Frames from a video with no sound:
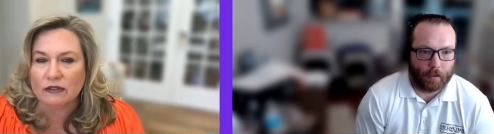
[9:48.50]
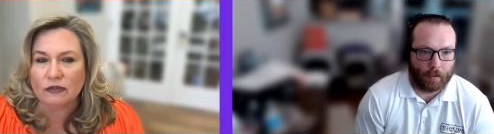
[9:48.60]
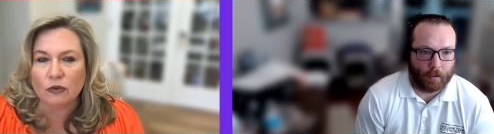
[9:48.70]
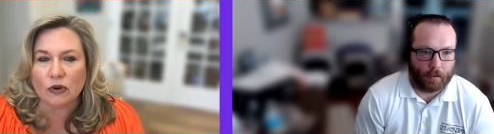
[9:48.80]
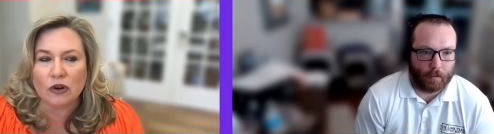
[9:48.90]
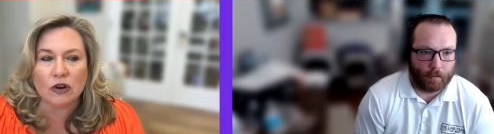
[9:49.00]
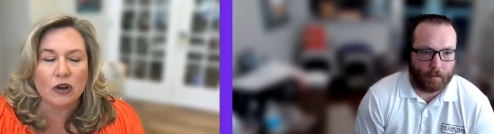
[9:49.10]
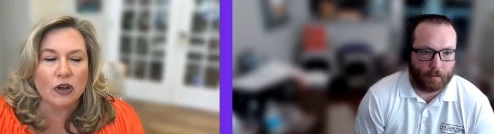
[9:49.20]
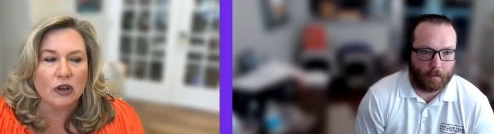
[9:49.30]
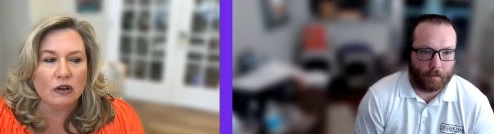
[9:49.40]
Speaker 1: for
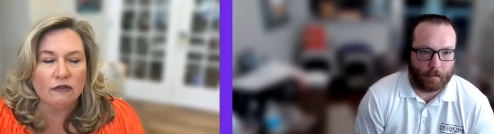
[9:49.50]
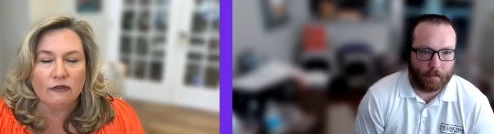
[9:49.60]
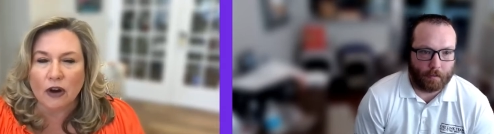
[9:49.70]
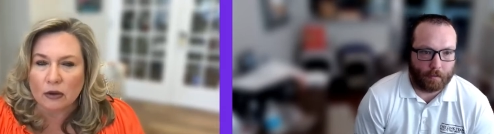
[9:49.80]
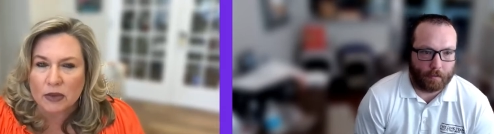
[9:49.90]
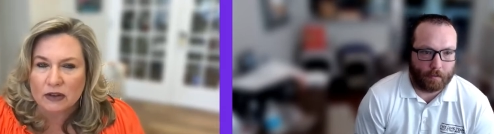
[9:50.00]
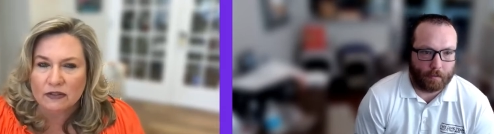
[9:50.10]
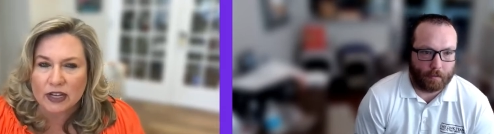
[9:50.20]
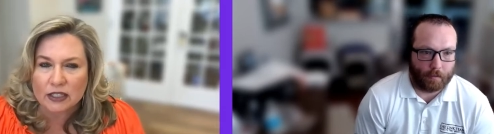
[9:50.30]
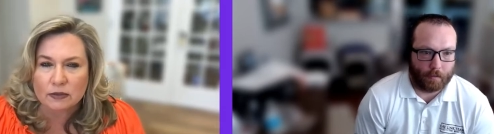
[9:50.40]
farm
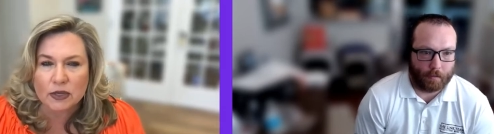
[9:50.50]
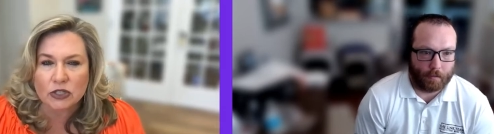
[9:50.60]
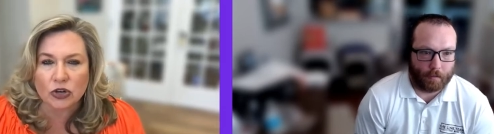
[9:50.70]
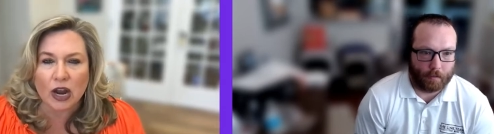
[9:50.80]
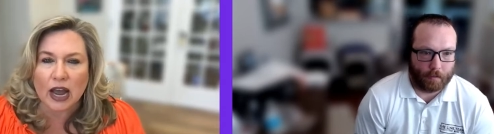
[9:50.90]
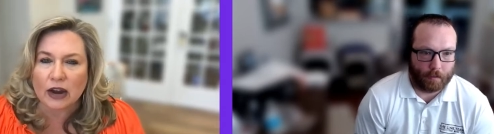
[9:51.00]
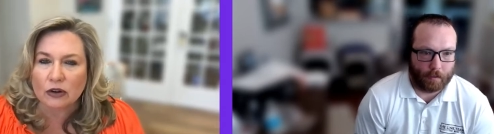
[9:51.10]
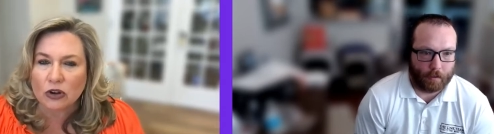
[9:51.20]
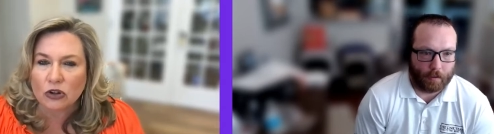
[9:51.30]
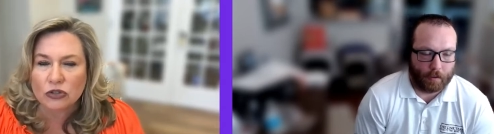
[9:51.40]
investments or
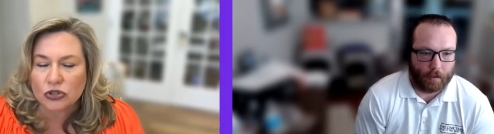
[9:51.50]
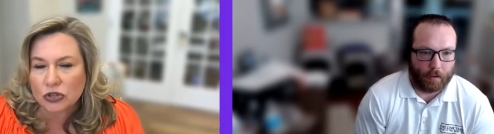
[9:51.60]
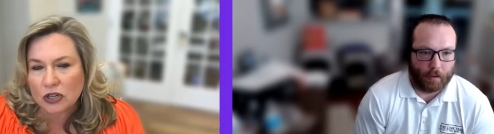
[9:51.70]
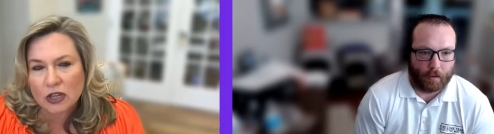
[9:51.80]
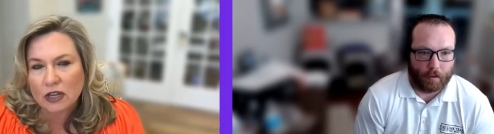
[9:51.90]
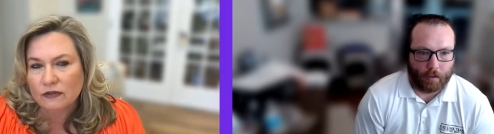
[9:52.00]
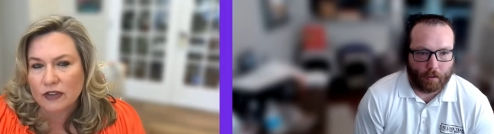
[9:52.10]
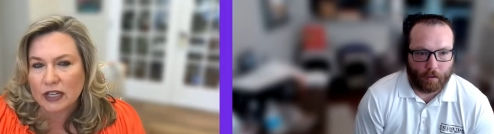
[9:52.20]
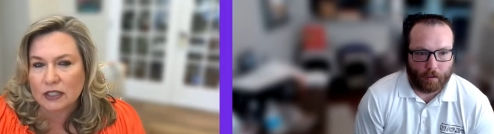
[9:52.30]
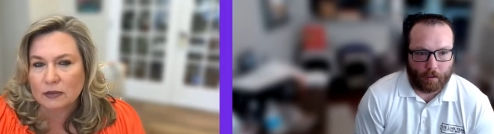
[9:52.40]
agricultural
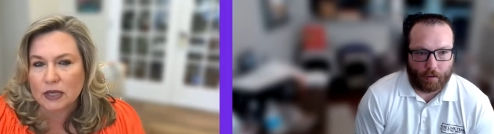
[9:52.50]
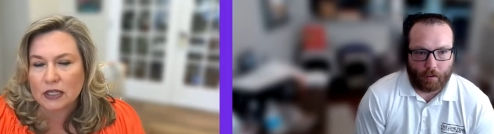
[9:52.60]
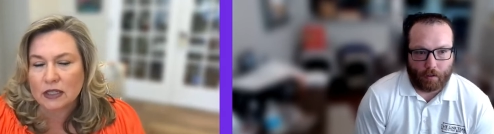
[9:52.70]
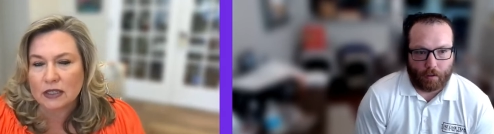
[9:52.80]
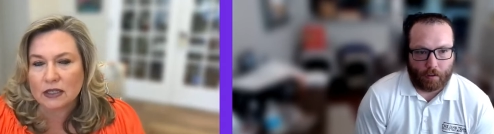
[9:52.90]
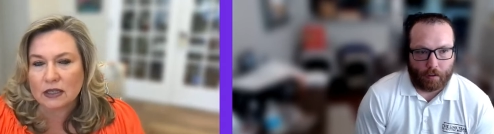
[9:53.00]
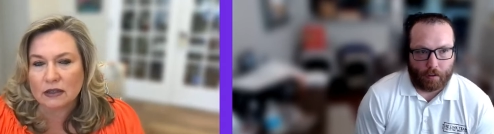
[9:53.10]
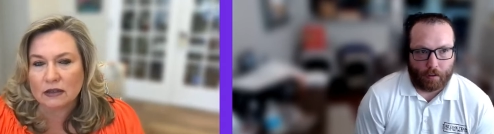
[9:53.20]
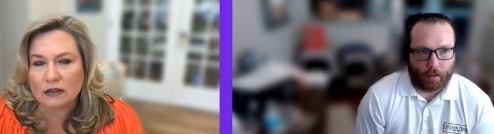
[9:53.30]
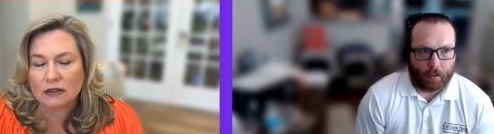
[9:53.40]
investments?
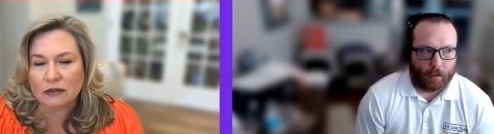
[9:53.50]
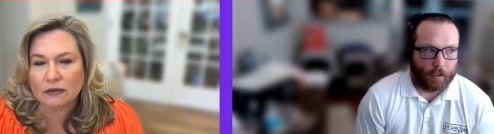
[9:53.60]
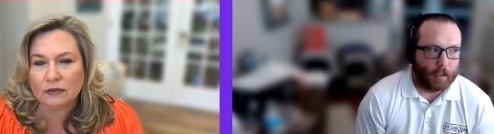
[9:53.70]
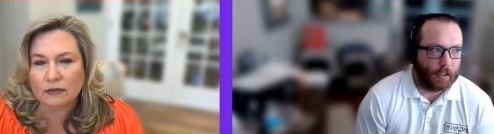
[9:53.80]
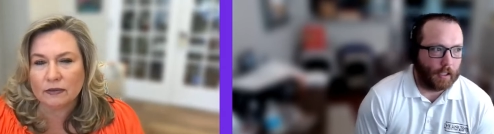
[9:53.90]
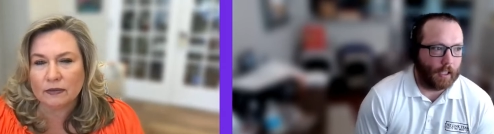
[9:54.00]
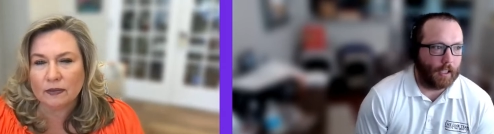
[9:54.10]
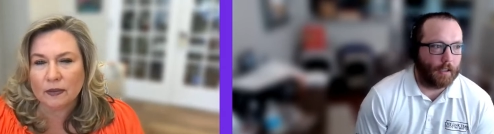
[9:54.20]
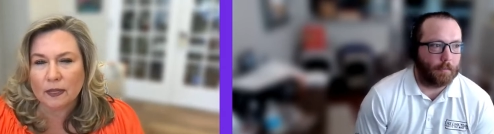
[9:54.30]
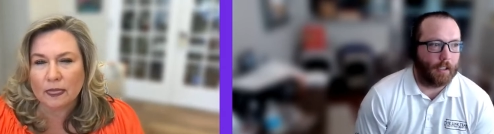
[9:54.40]

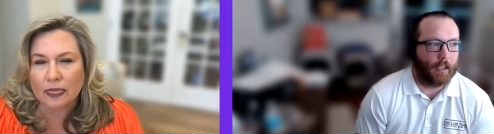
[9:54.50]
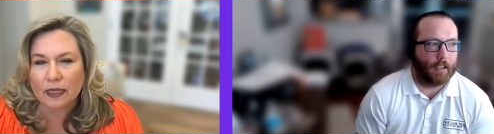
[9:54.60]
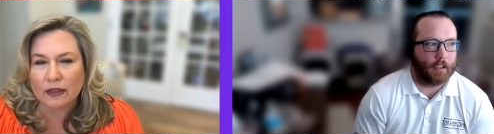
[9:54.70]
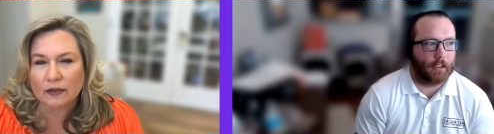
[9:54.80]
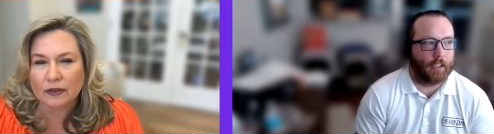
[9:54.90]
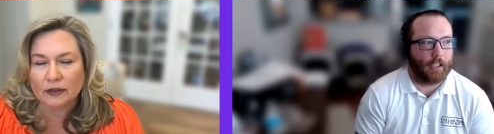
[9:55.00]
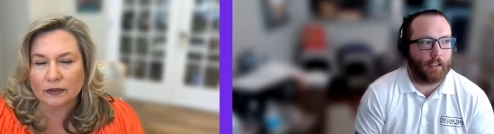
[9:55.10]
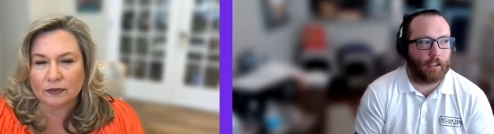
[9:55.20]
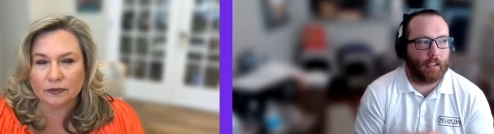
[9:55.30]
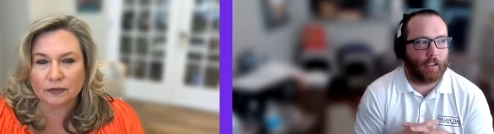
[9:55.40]
Speaker 2: Um,
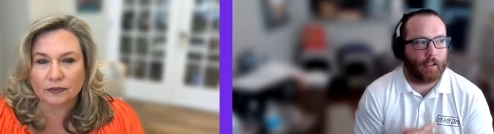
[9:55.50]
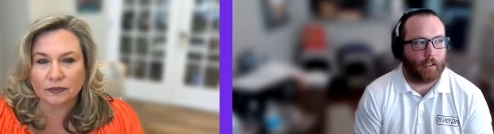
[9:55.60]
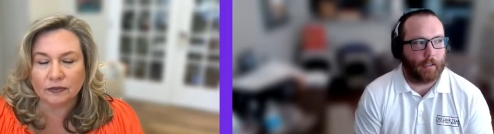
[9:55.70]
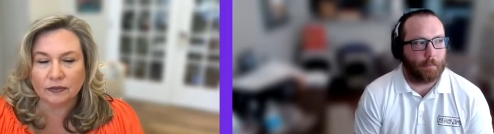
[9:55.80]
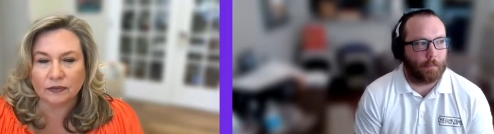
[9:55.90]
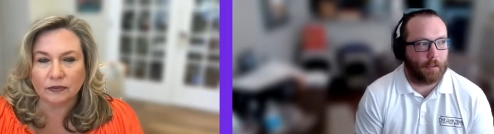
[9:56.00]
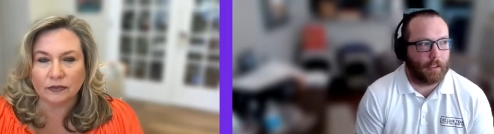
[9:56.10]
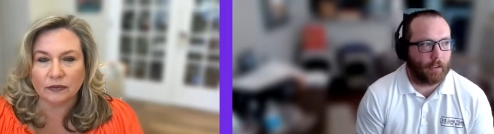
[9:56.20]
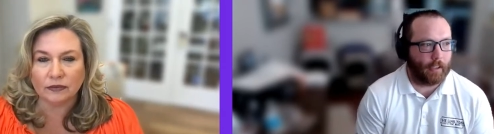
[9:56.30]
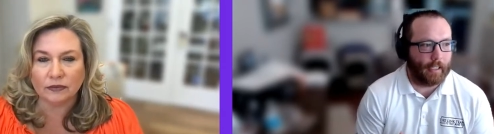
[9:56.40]
there, there,
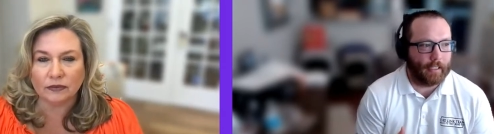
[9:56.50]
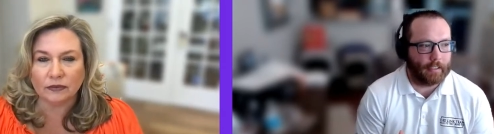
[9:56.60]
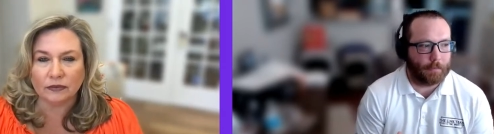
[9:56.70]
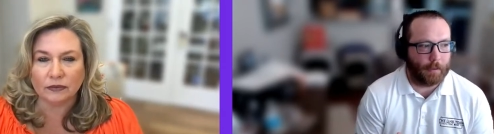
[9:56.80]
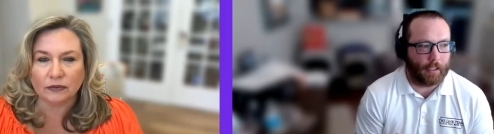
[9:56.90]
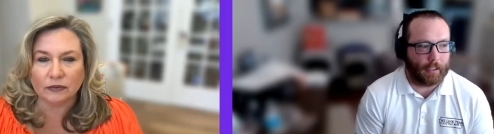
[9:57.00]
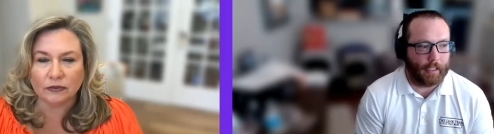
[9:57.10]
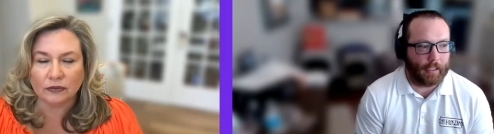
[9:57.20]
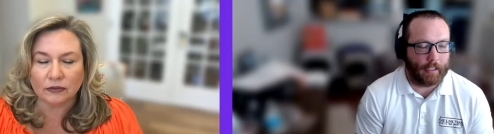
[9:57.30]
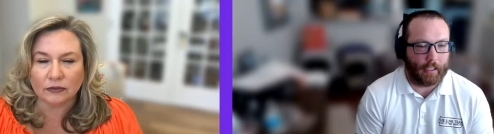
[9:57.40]
there is, but
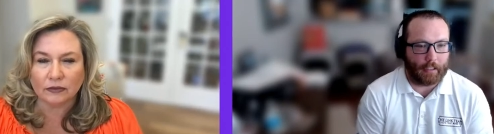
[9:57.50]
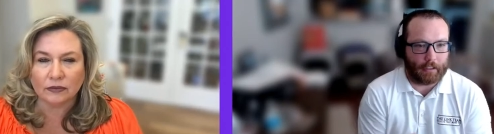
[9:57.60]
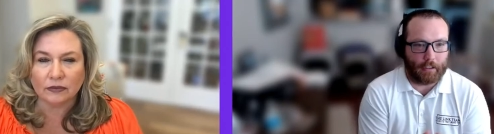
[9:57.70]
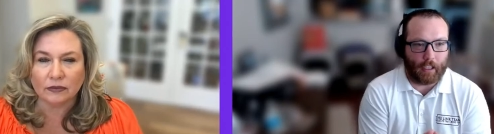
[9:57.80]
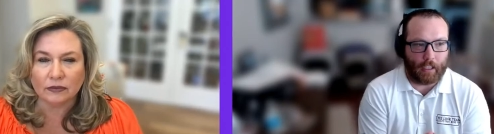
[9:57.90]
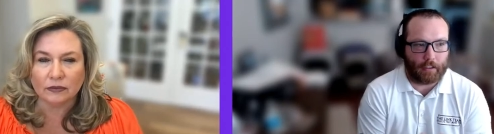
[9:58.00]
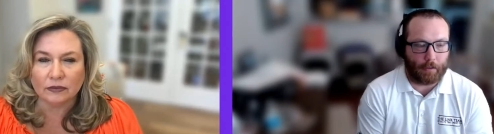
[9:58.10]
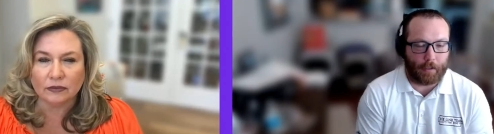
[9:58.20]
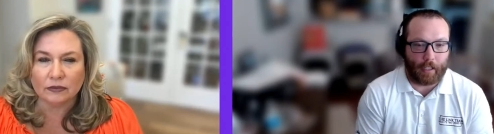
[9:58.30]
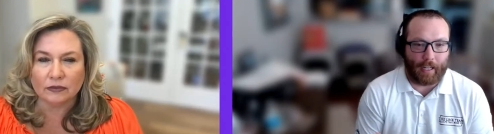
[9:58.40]
again, that's not
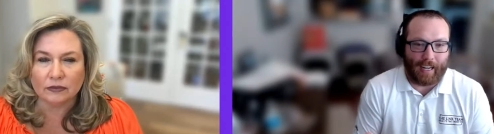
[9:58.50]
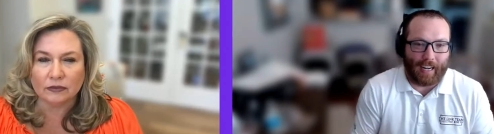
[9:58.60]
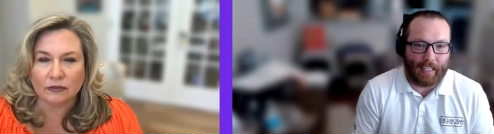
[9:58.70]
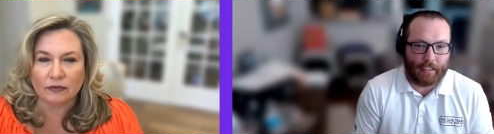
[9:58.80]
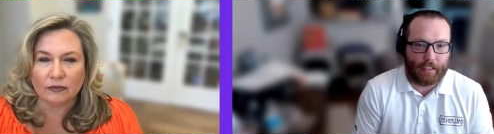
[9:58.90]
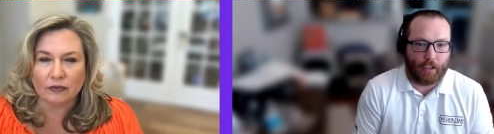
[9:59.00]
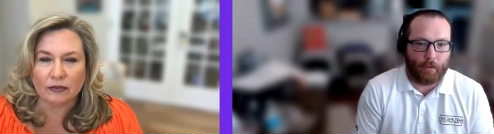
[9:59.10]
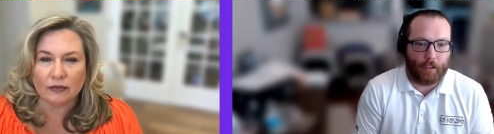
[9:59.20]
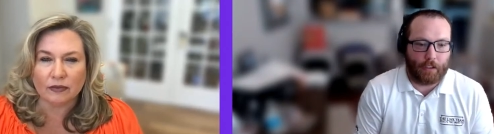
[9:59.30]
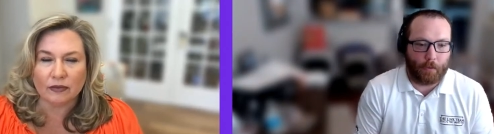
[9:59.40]
something that I deal
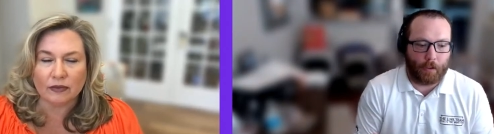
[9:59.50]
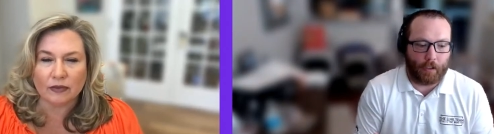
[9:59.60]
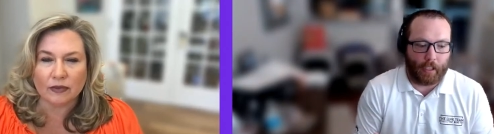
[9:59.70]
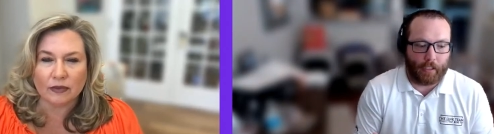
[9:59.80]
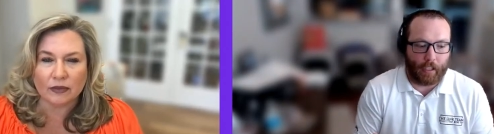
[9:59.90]
with to where like